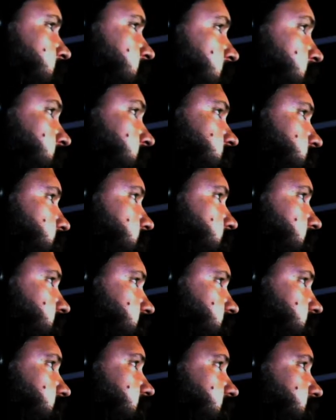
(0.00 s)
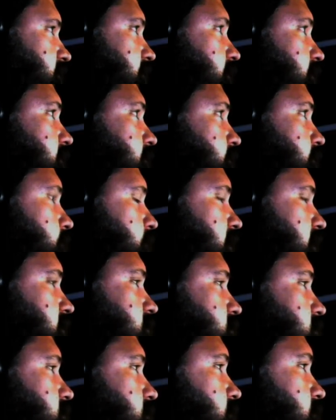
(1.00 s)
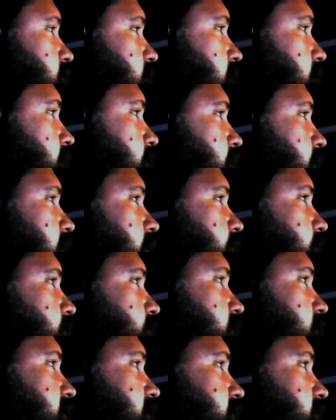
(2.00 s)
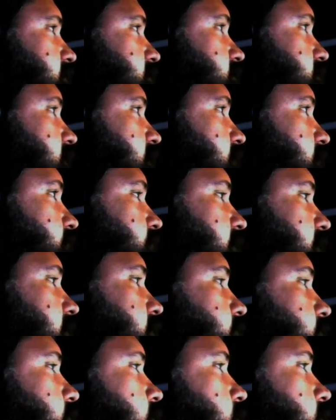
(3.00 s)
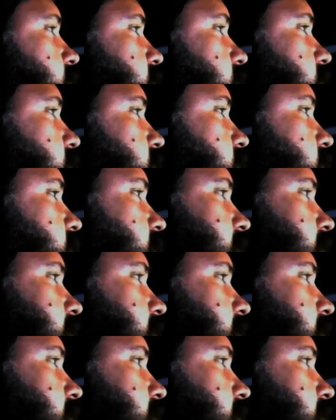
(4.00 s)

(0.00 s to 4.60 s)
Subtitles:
So that's good information to know. However, it does not affect versions.